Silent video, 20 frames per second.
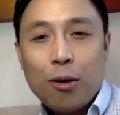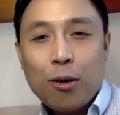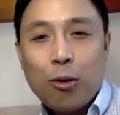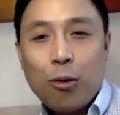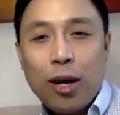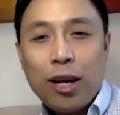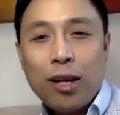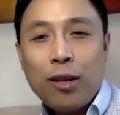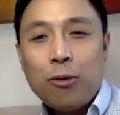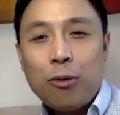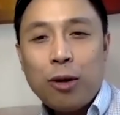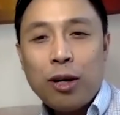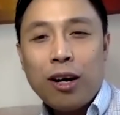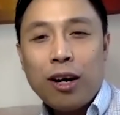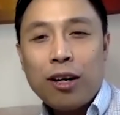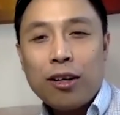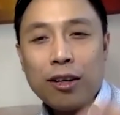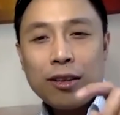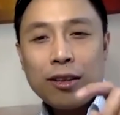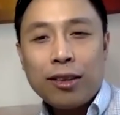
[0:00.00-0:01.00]
Win
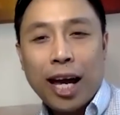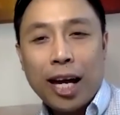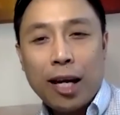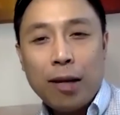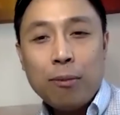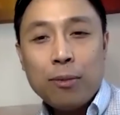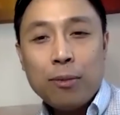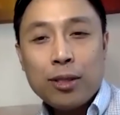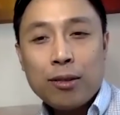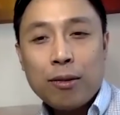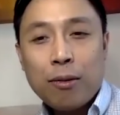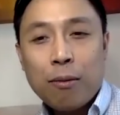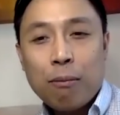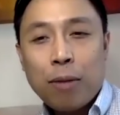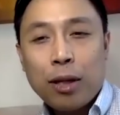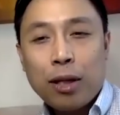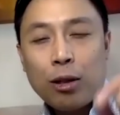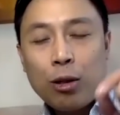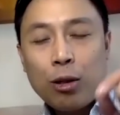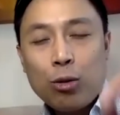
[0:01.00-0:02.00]
100 times
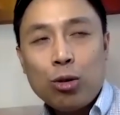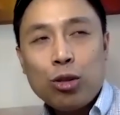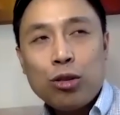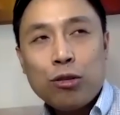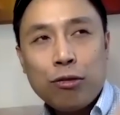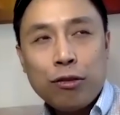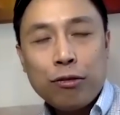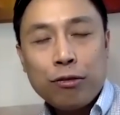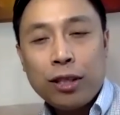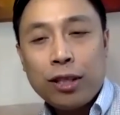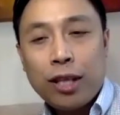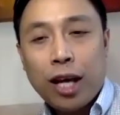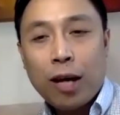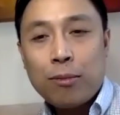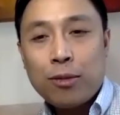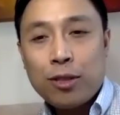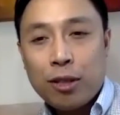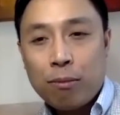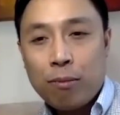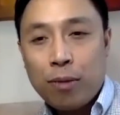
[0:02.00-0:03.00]
but lose 50
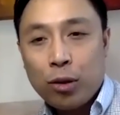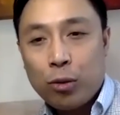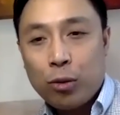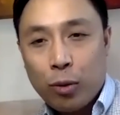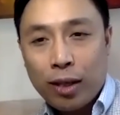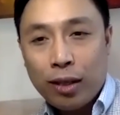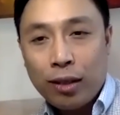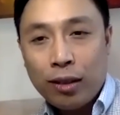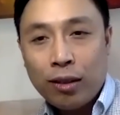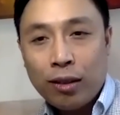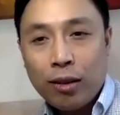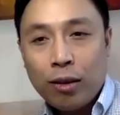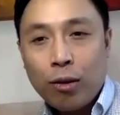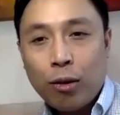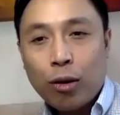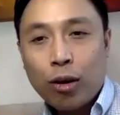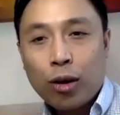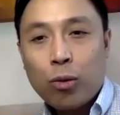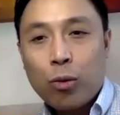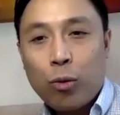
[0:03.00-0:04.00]
times in between,
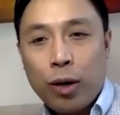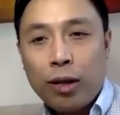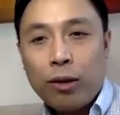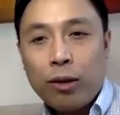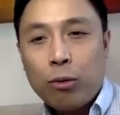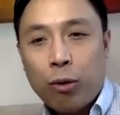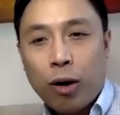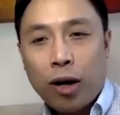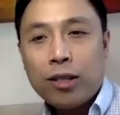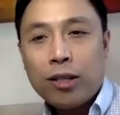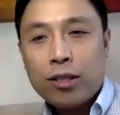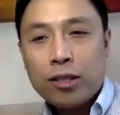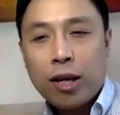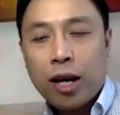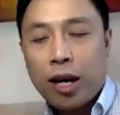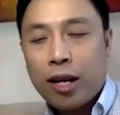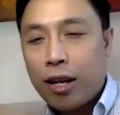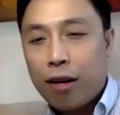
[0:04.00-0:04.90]
or win once and